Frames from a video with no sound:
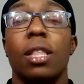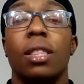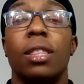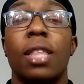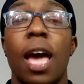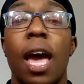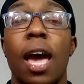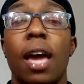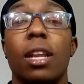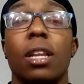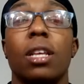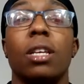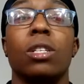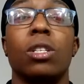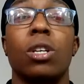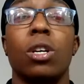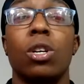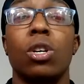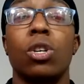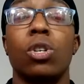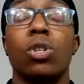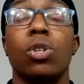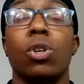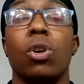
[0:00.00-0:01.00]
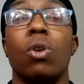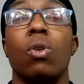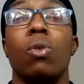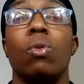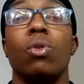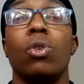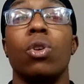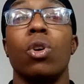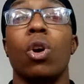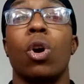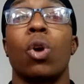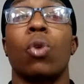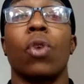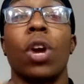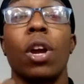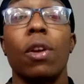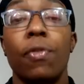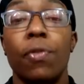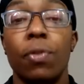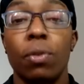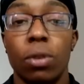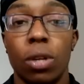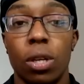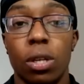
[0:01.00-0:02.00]
that is going to show your
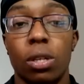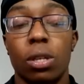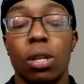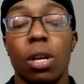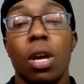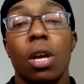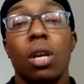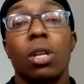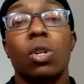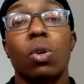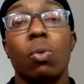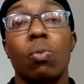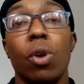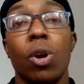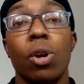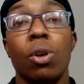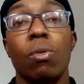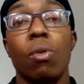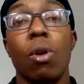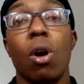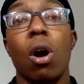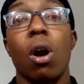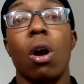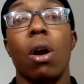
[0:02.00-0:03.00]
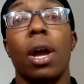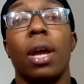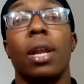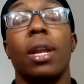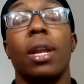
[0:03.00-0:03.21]
gratefulness to where you are